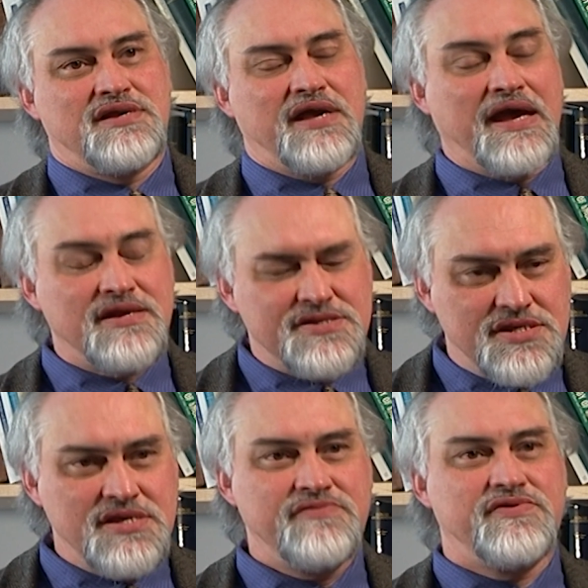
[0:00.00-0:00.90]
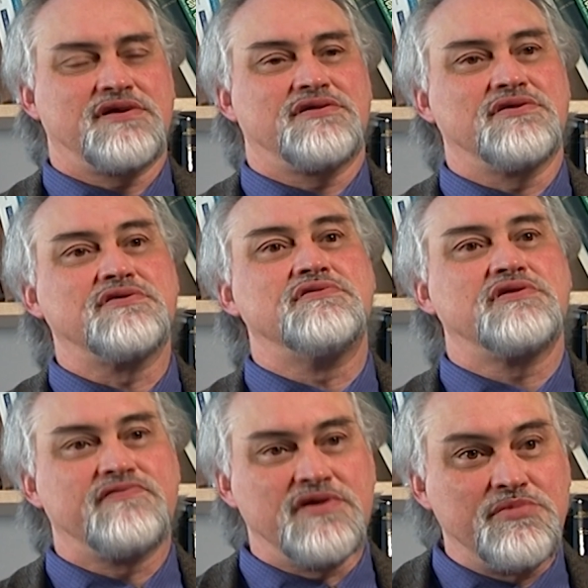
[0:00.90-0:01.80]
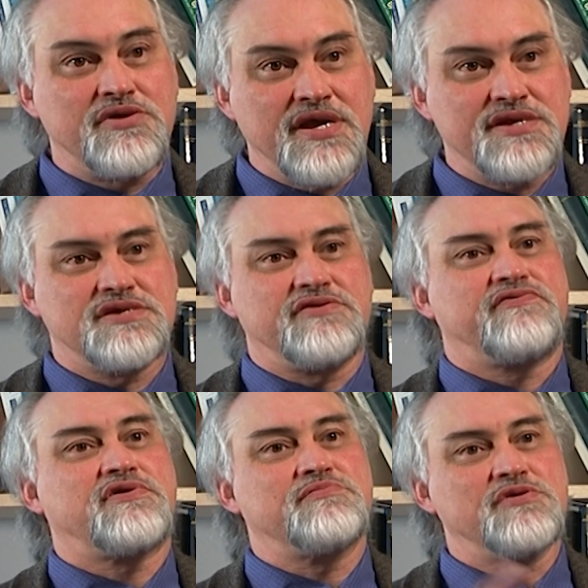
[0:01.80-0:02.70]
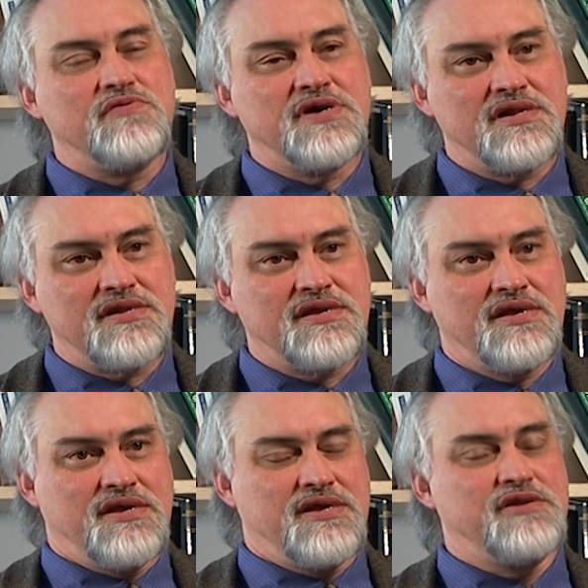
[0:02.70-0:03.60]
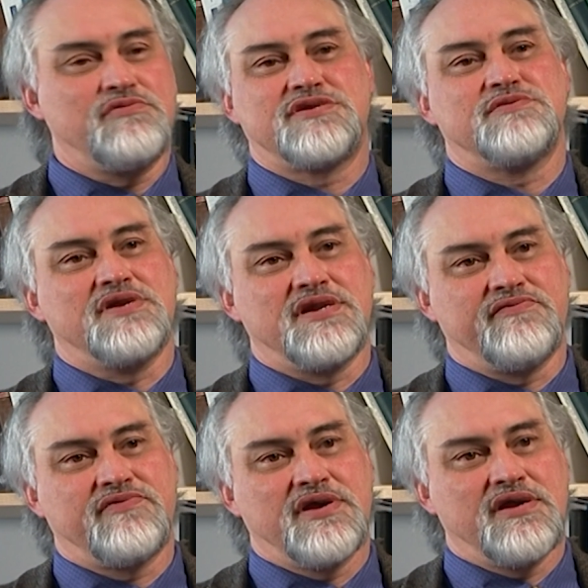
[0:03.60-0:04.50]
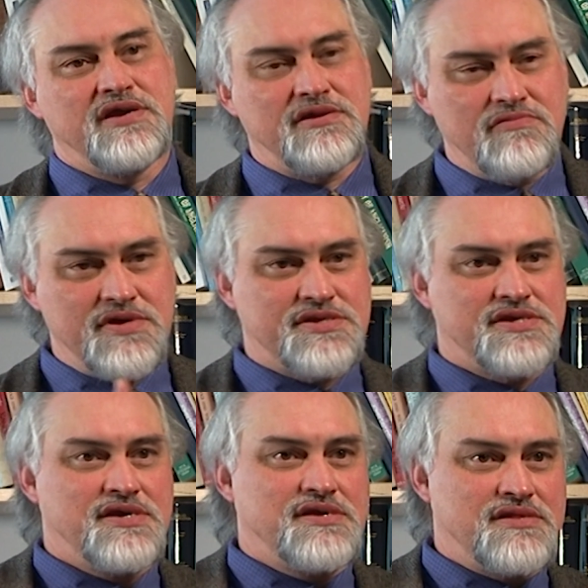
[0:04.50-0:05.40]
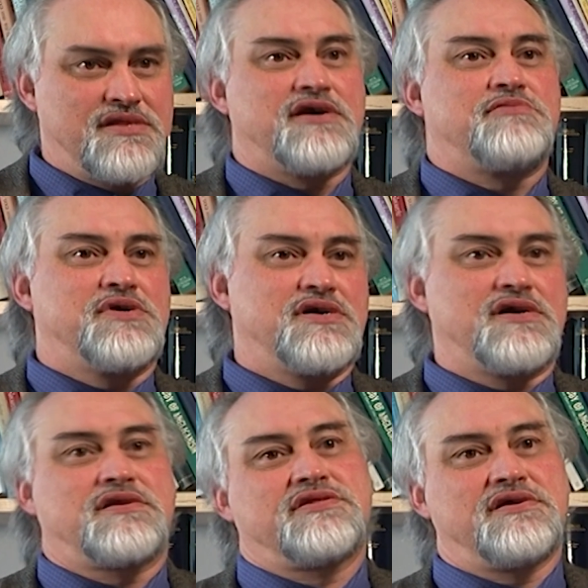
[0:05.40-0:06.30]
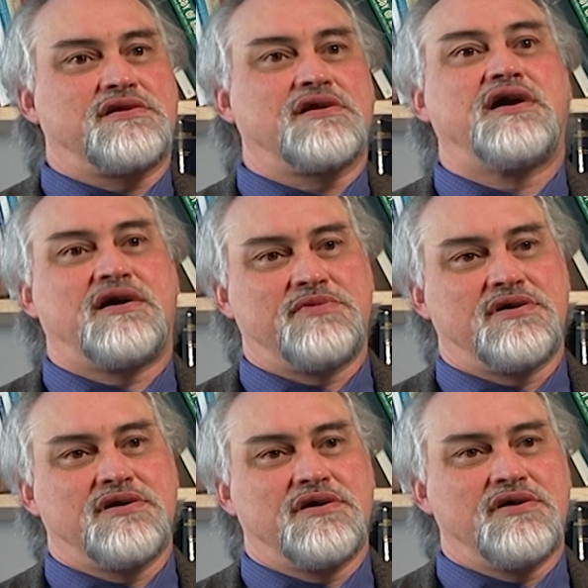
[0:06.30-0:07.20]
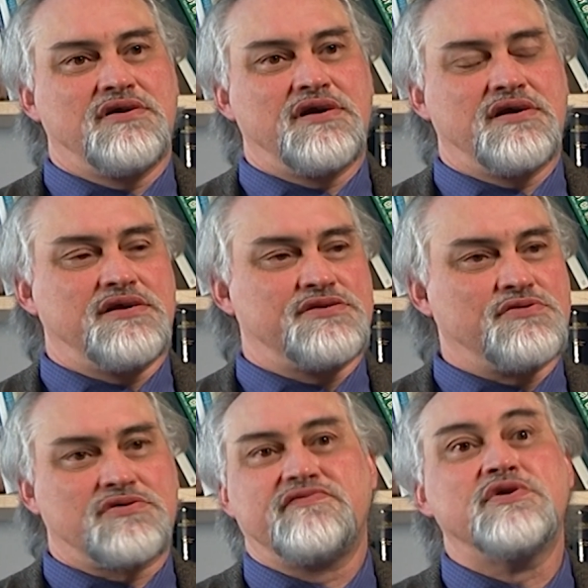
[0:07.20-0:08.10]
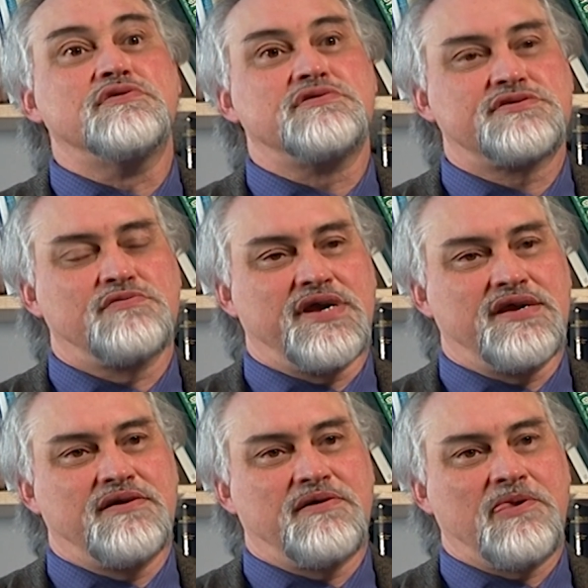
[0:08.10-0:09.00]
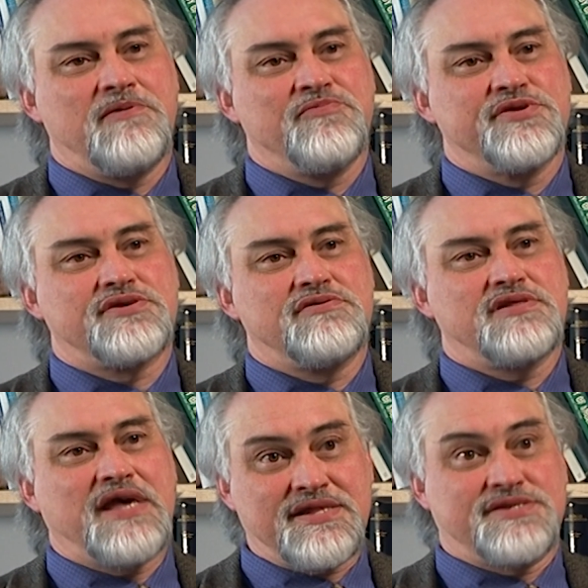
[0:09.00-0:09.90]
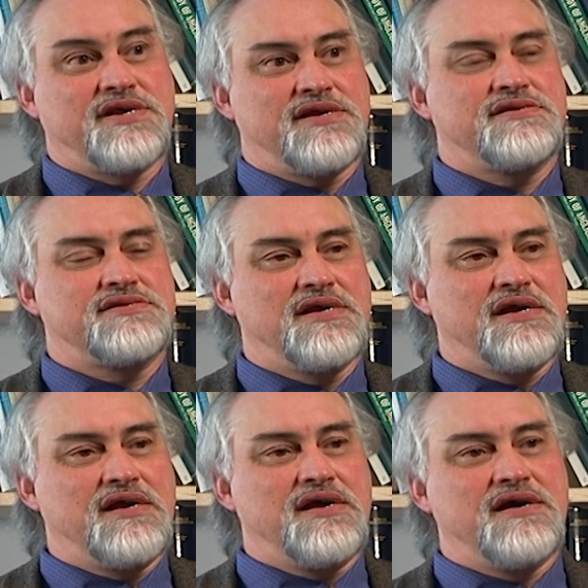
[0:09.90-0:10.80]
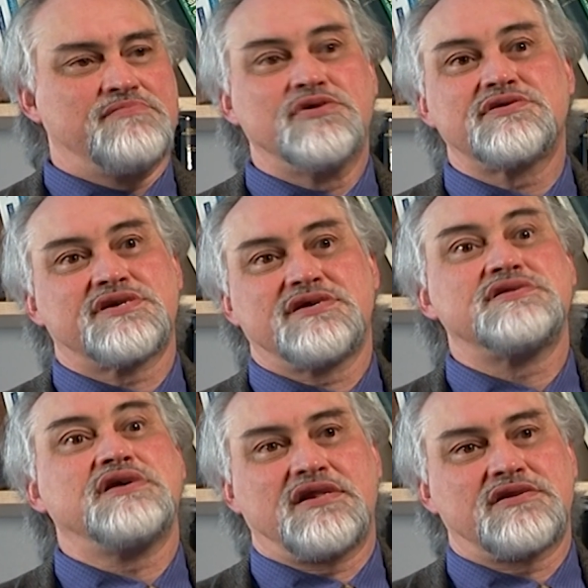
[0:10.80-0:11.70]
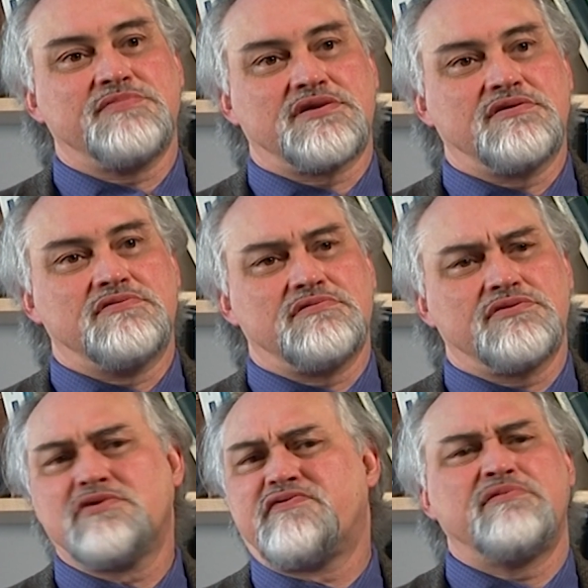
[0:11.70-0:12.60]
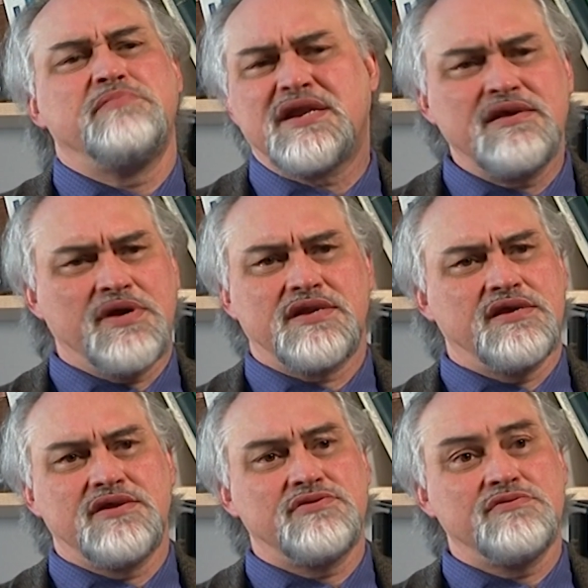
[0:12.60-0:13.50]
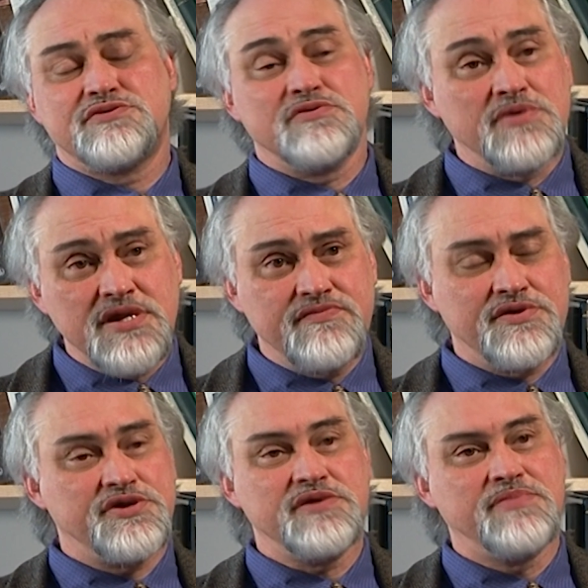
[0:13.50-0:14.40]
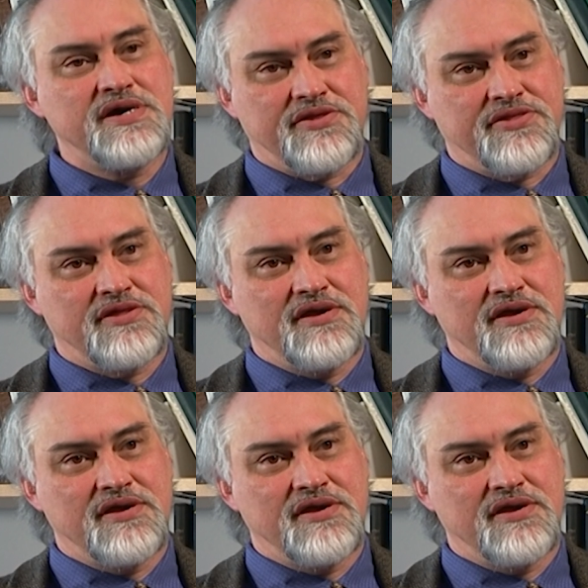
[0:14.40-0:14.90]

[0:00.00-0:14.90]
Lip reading: and achieving the goal of liberation from the world in which we live, in which dharma, artha and kama sort of hold sway. So in that sense, moksha is the ultimate goal. Though for many, many Hindus who believe in rebirth,